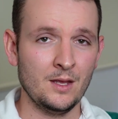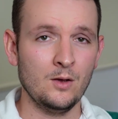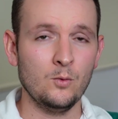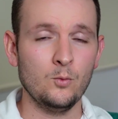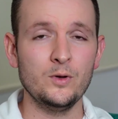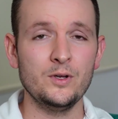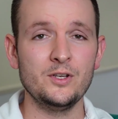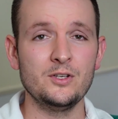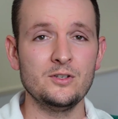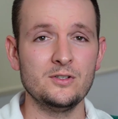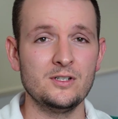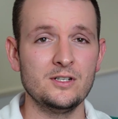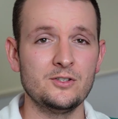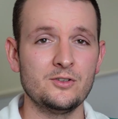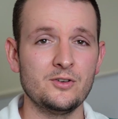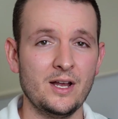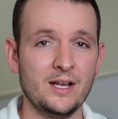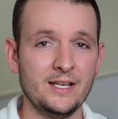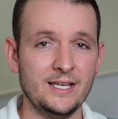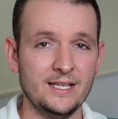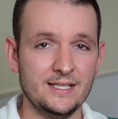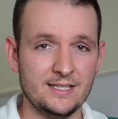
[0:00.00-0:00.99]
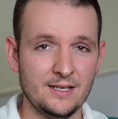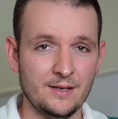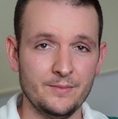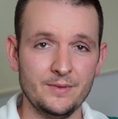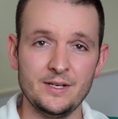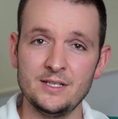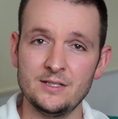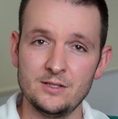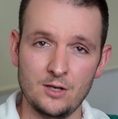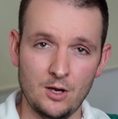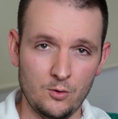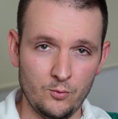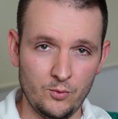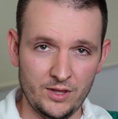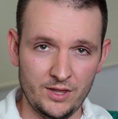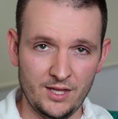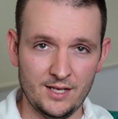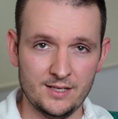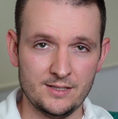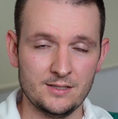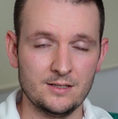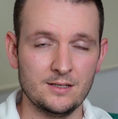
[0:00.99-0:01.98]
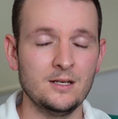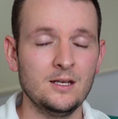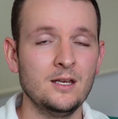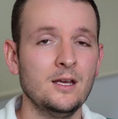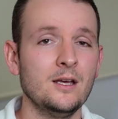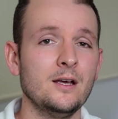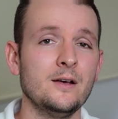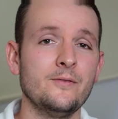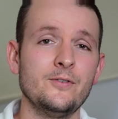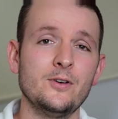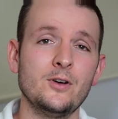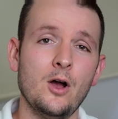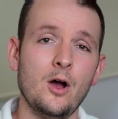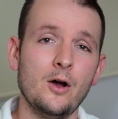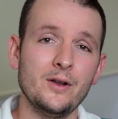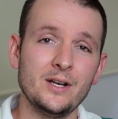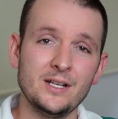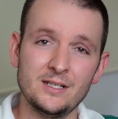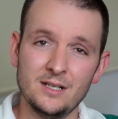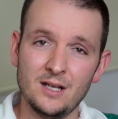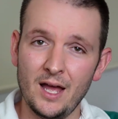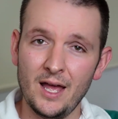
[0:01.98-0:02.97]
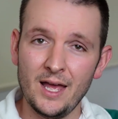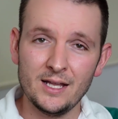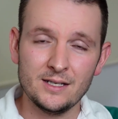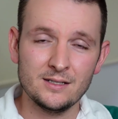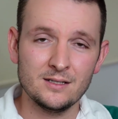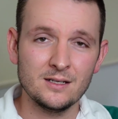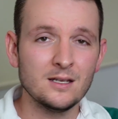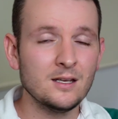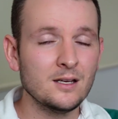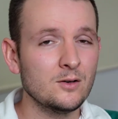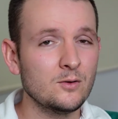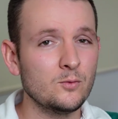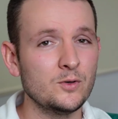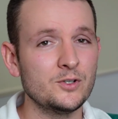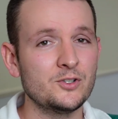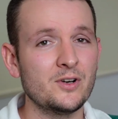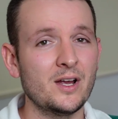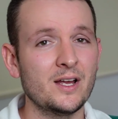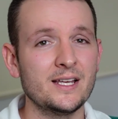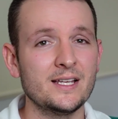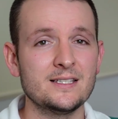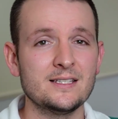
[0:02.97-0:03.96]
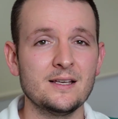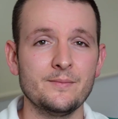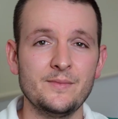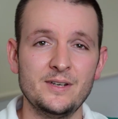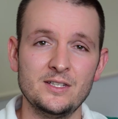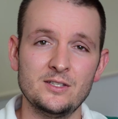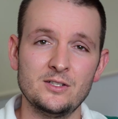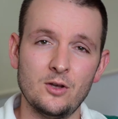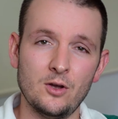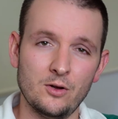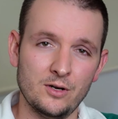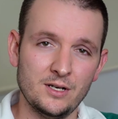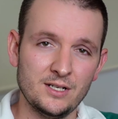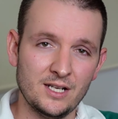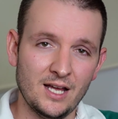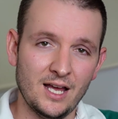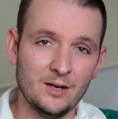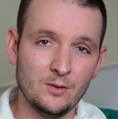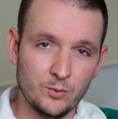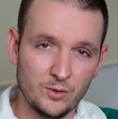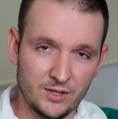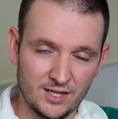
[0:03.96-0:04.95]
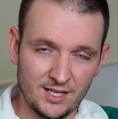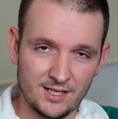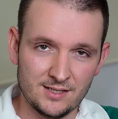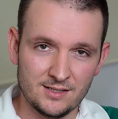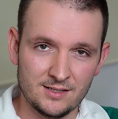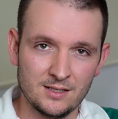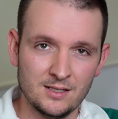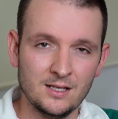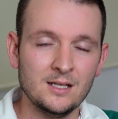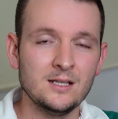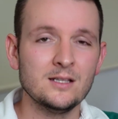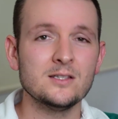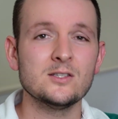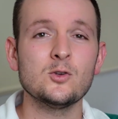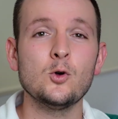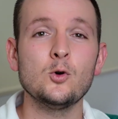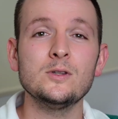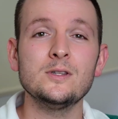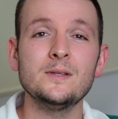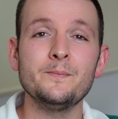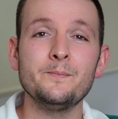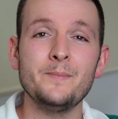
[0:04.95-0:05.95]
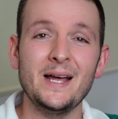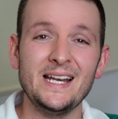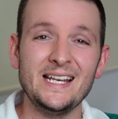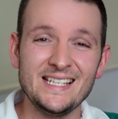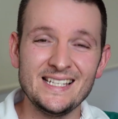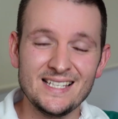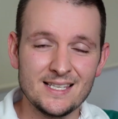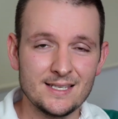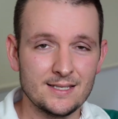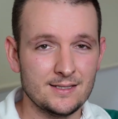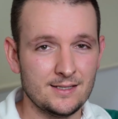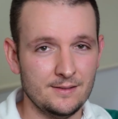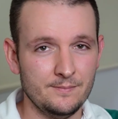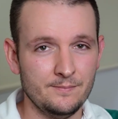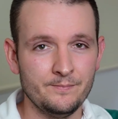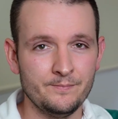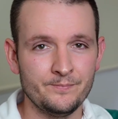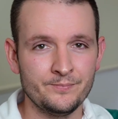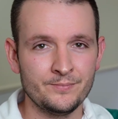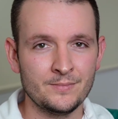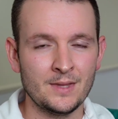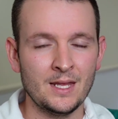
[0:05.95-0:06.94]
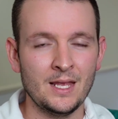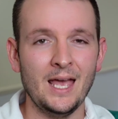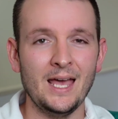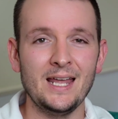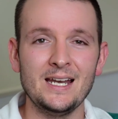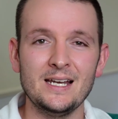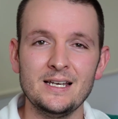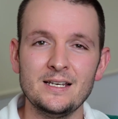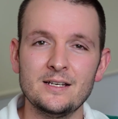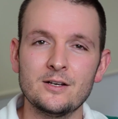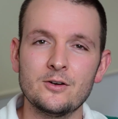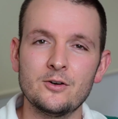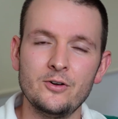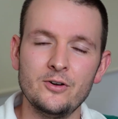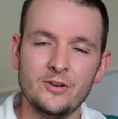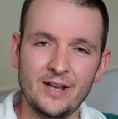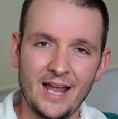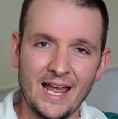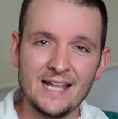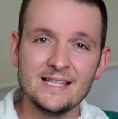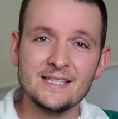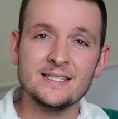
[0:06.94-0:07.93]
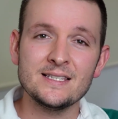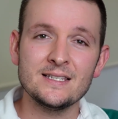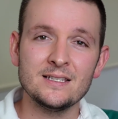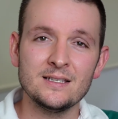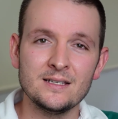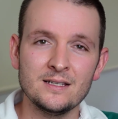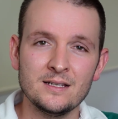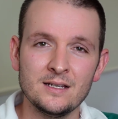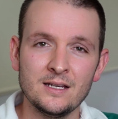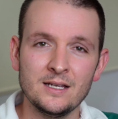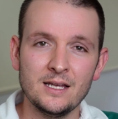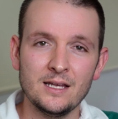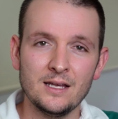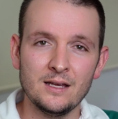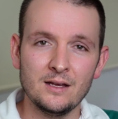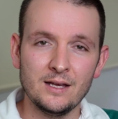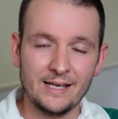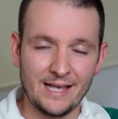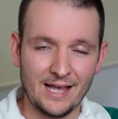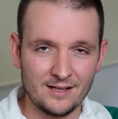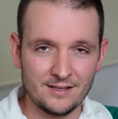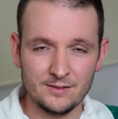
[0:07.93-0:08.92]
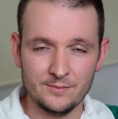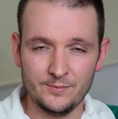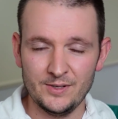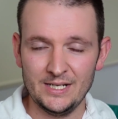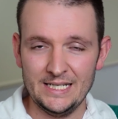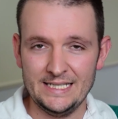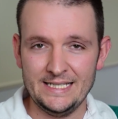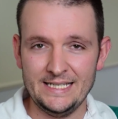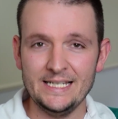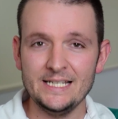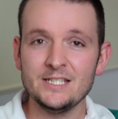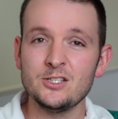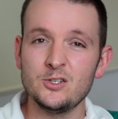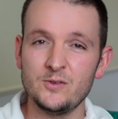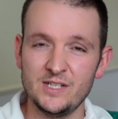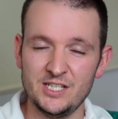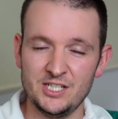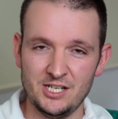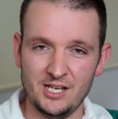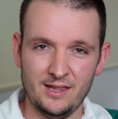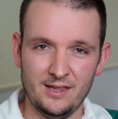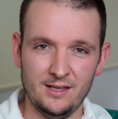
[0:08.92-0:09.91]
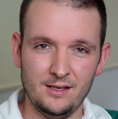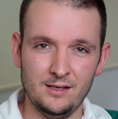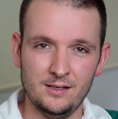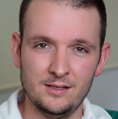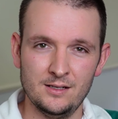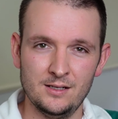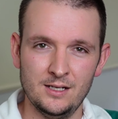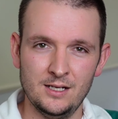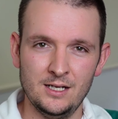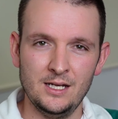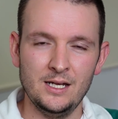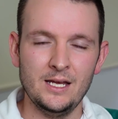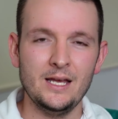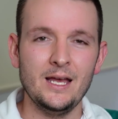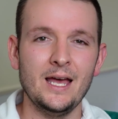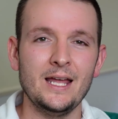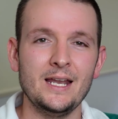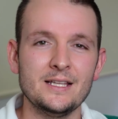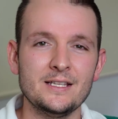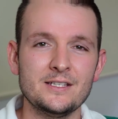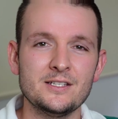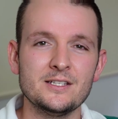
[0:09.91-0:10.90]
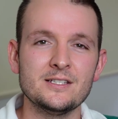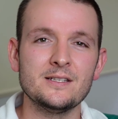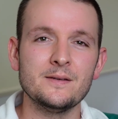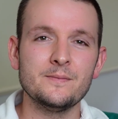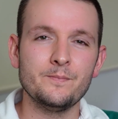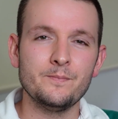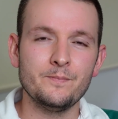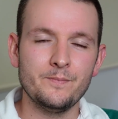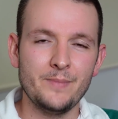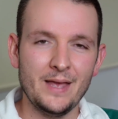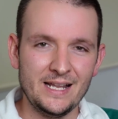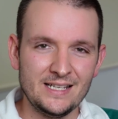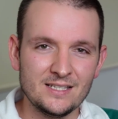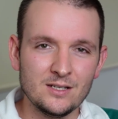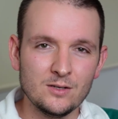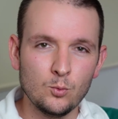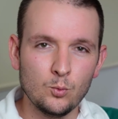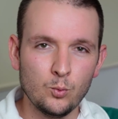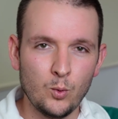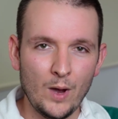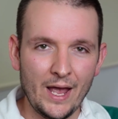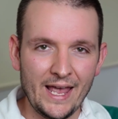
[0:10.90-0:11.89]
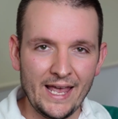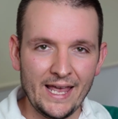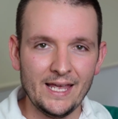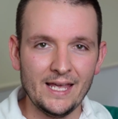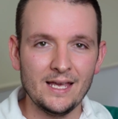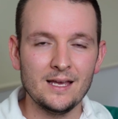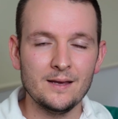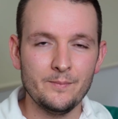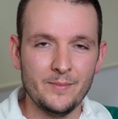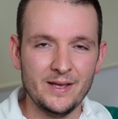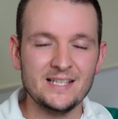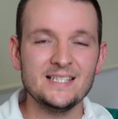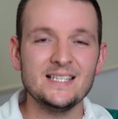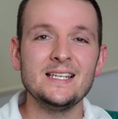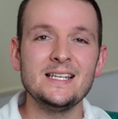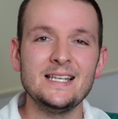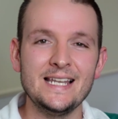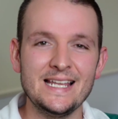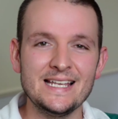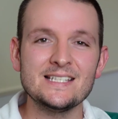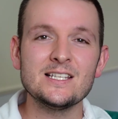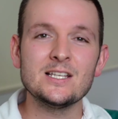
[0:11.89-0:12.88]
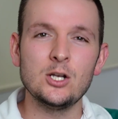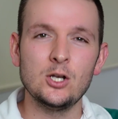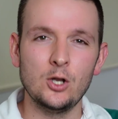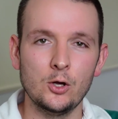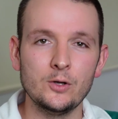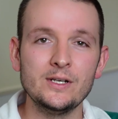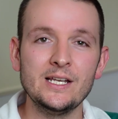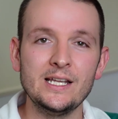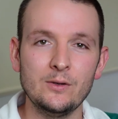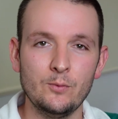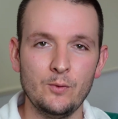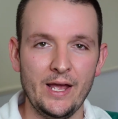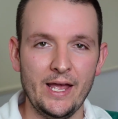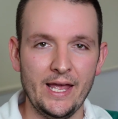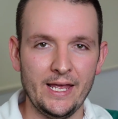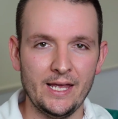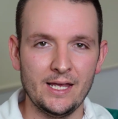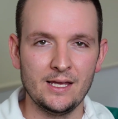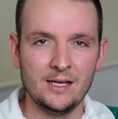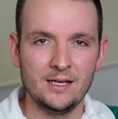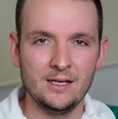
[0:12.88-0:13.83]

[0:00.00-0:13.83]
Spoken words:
we usually try and get somebody to go with us. If we go on a diet, we try and get somebody to go on a diet with us. It's called the buddy system, and it creates accountability to each other, and it's just a better way, a better, less lonely way